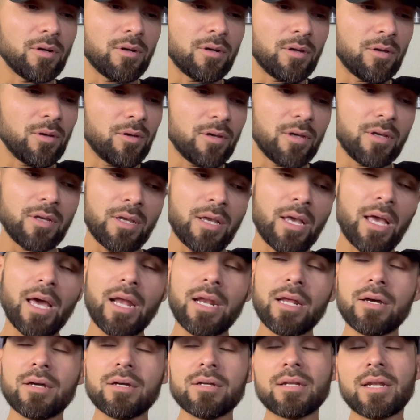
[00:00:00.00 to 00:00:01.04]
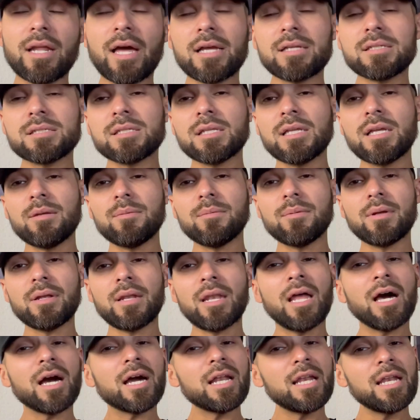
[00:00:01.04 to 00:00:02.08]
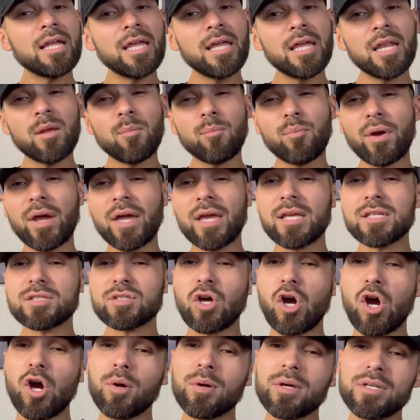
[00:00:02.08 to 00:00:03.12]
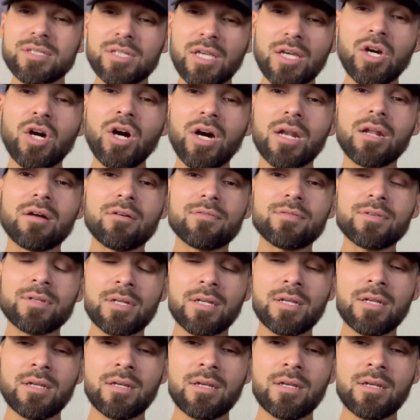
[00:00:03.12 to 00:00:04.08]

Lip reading: he had a good night's sleep. Luckily, he didn't break his arm because he could have.